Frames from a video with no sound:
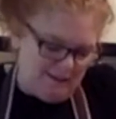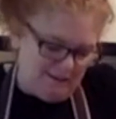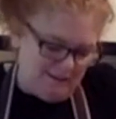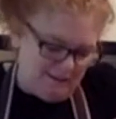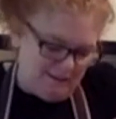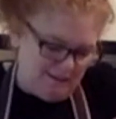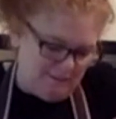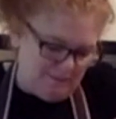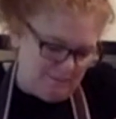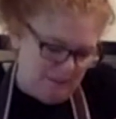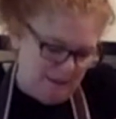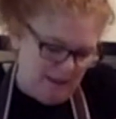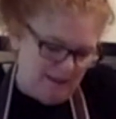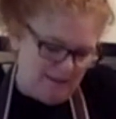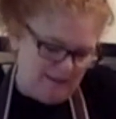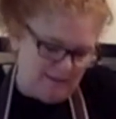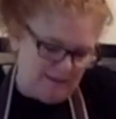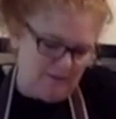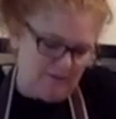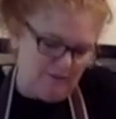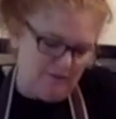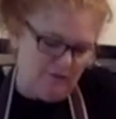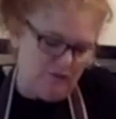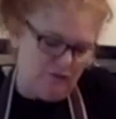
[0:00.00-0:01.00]
is better
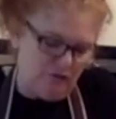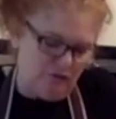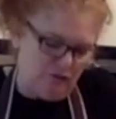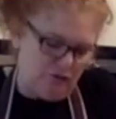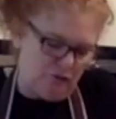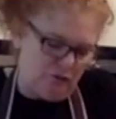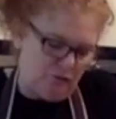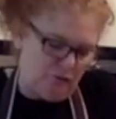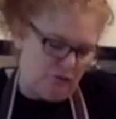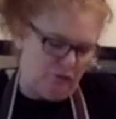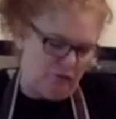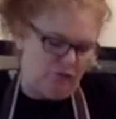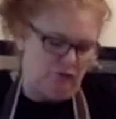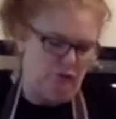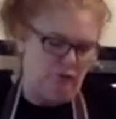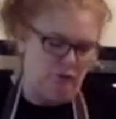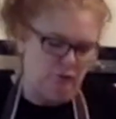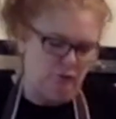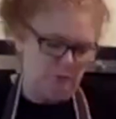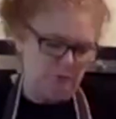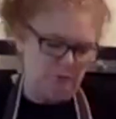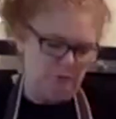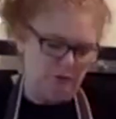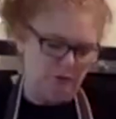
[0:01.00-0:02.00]
than juice. Juice
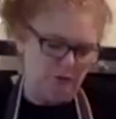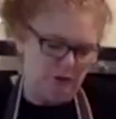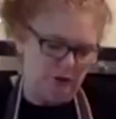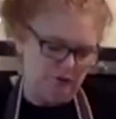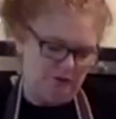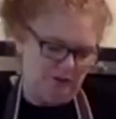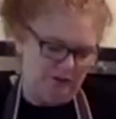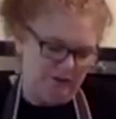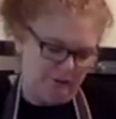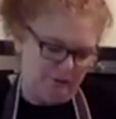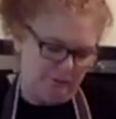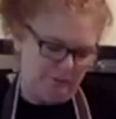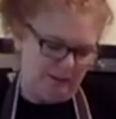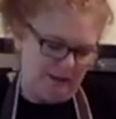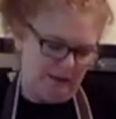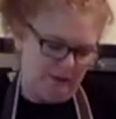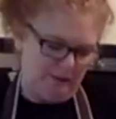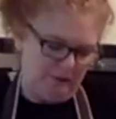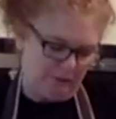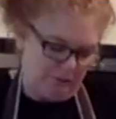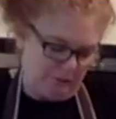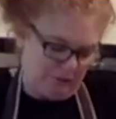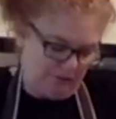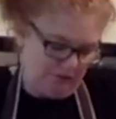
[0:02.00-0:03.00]
will knock your recipe out,
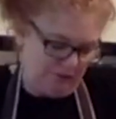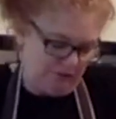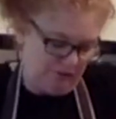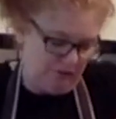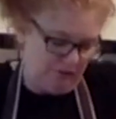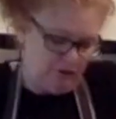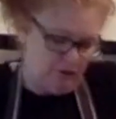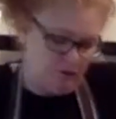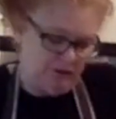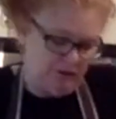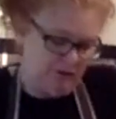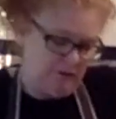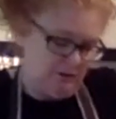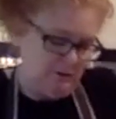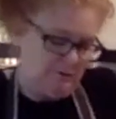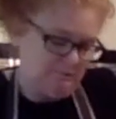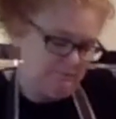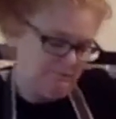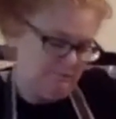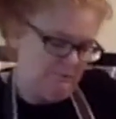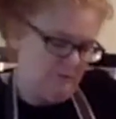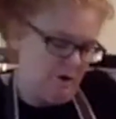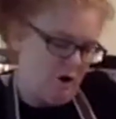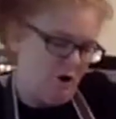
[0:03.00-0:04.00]
especially if you're using
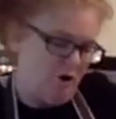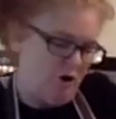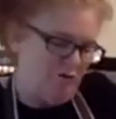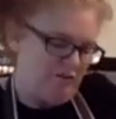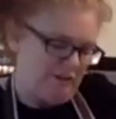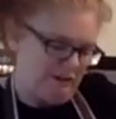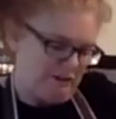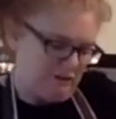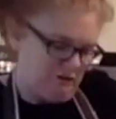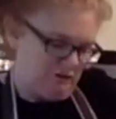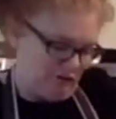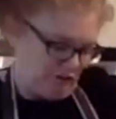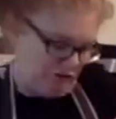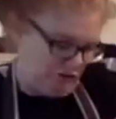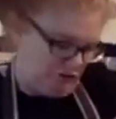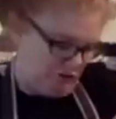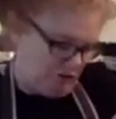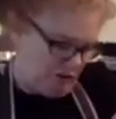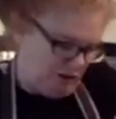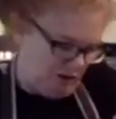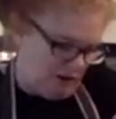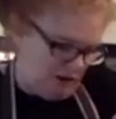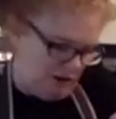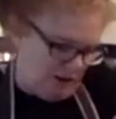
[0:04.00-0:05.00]
orange.
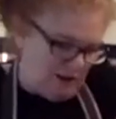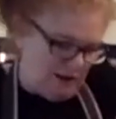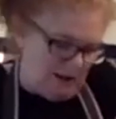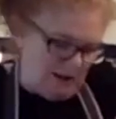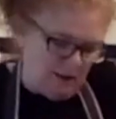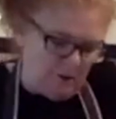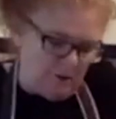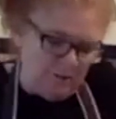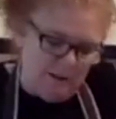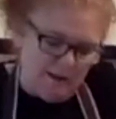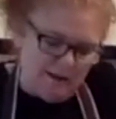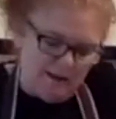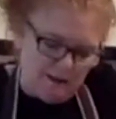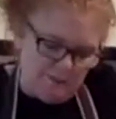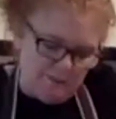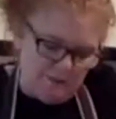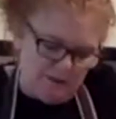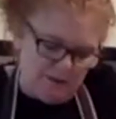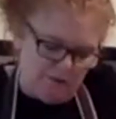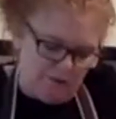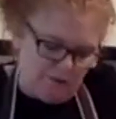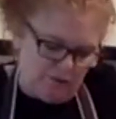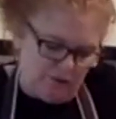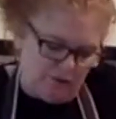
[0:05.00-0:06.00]
It'll make it a bit
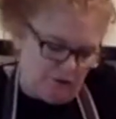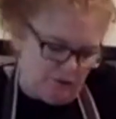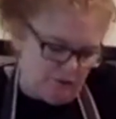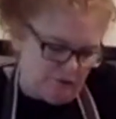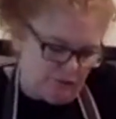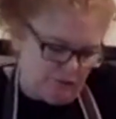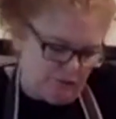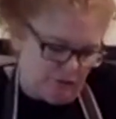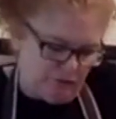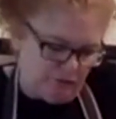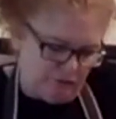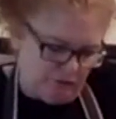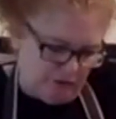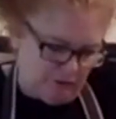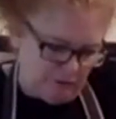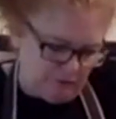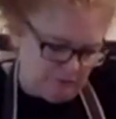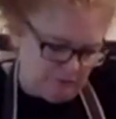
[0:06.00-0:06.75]
soft. So